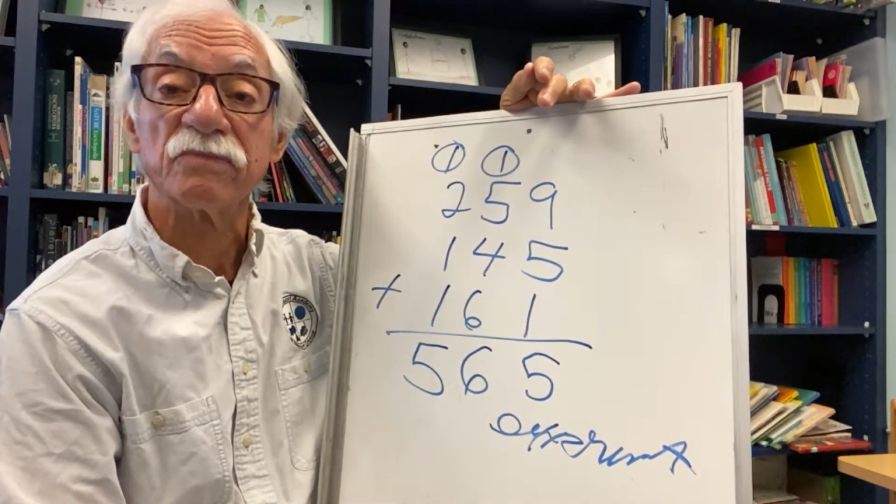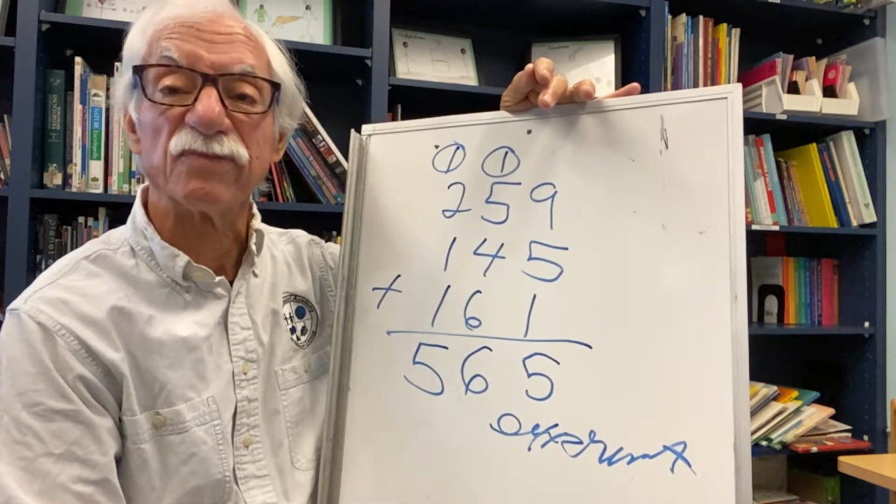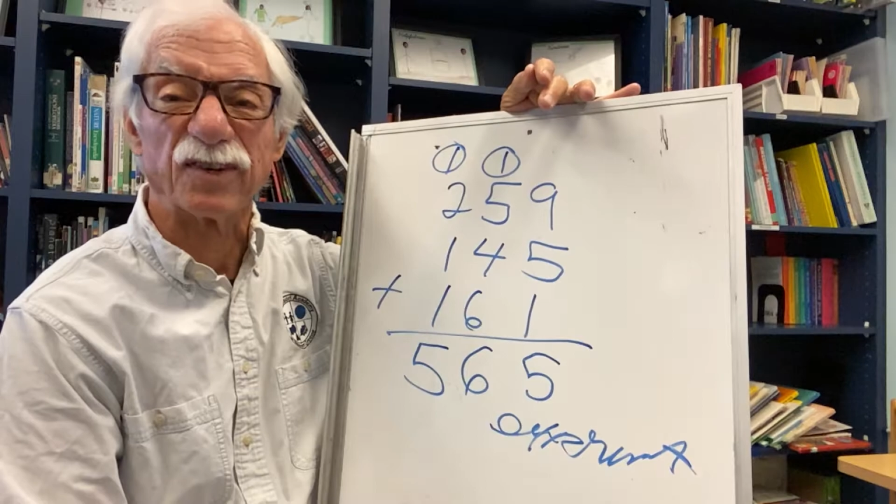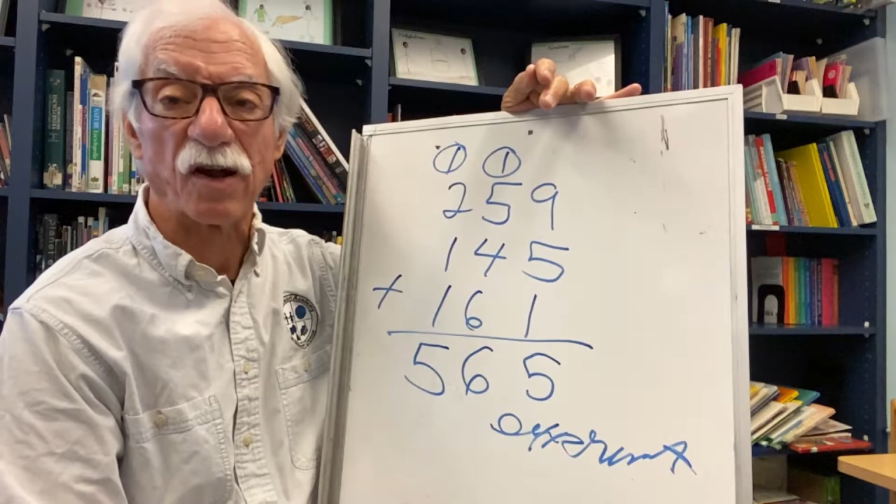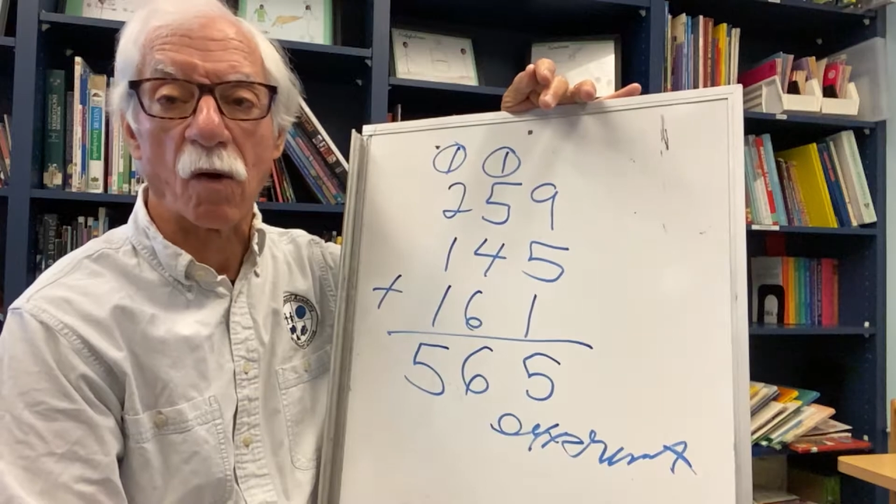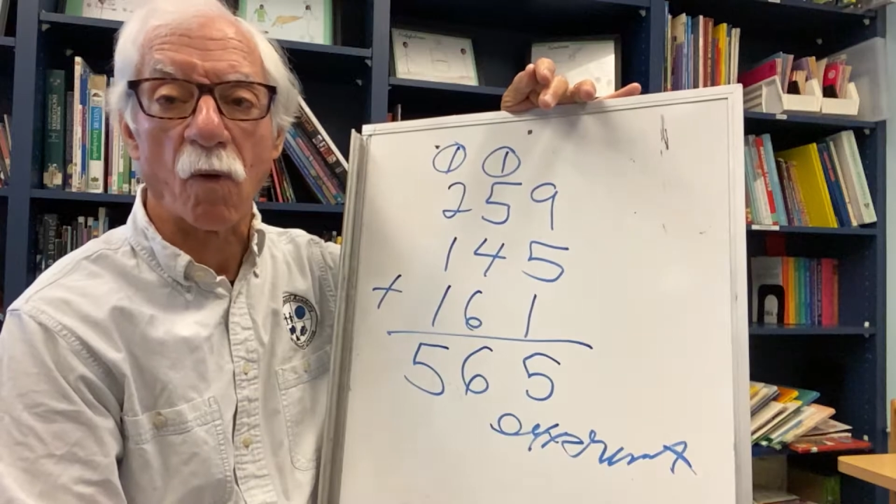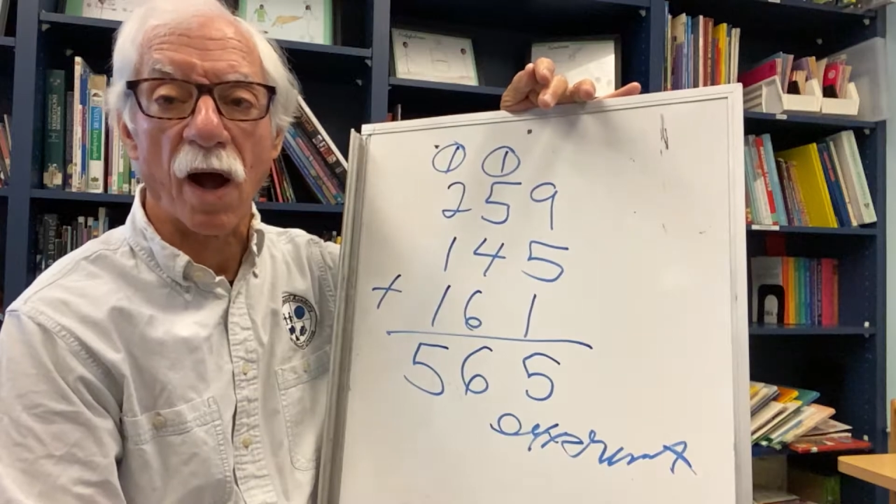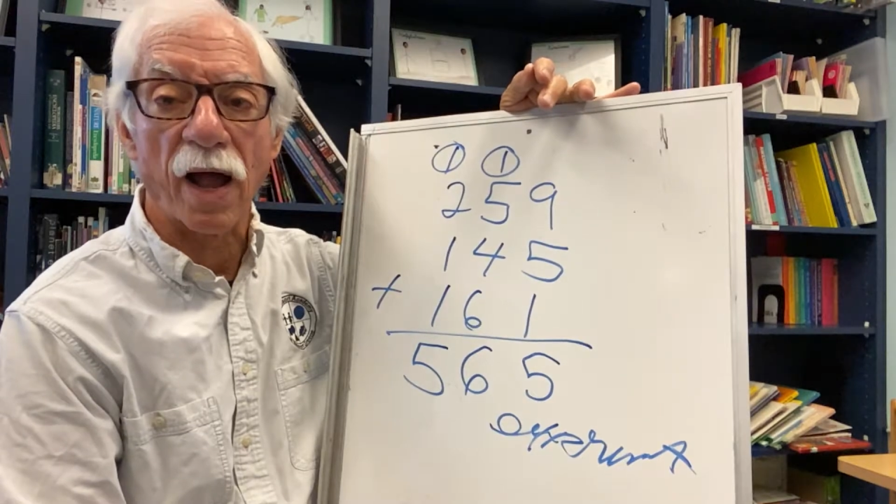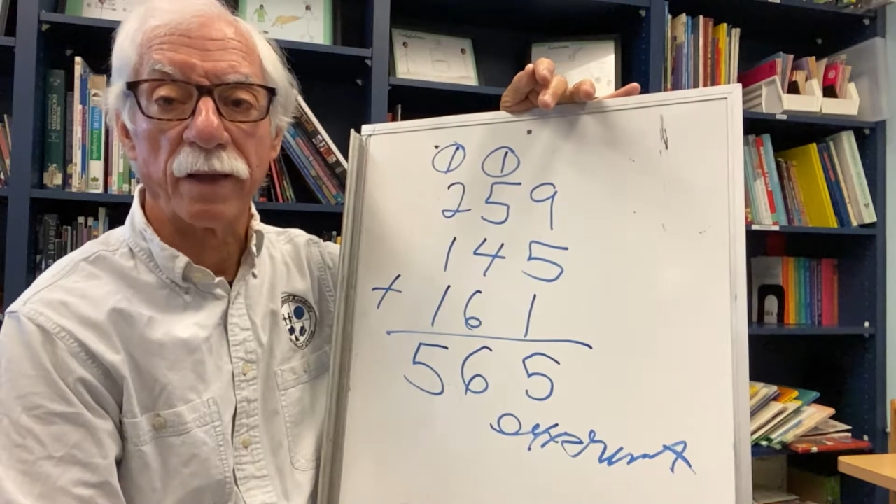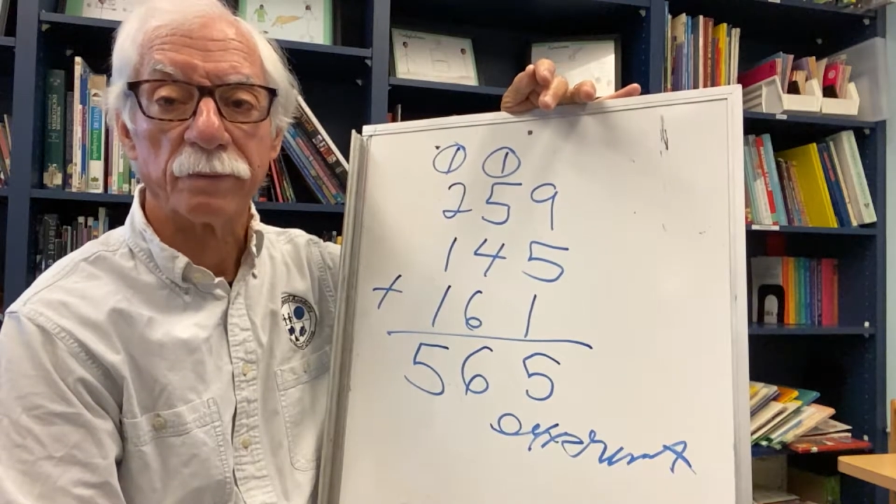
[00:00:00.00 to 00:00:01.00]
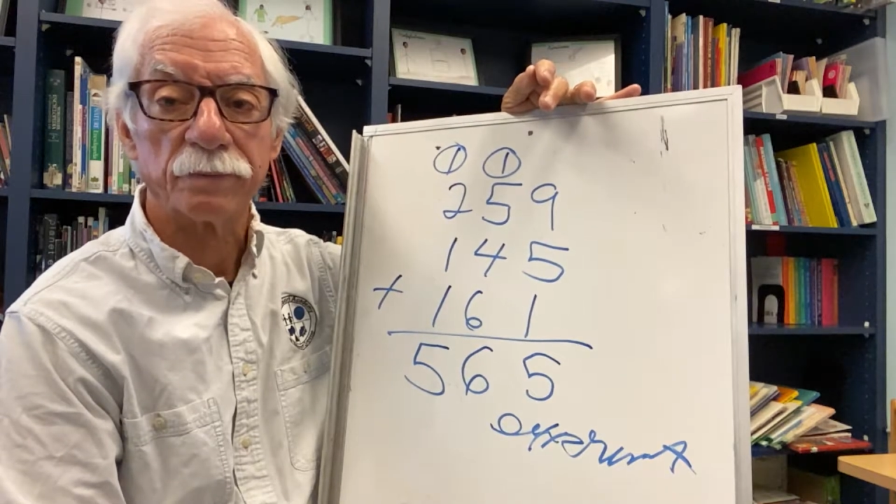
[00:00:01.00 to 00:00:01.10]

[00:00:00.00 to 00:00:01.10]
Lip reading: figure out why.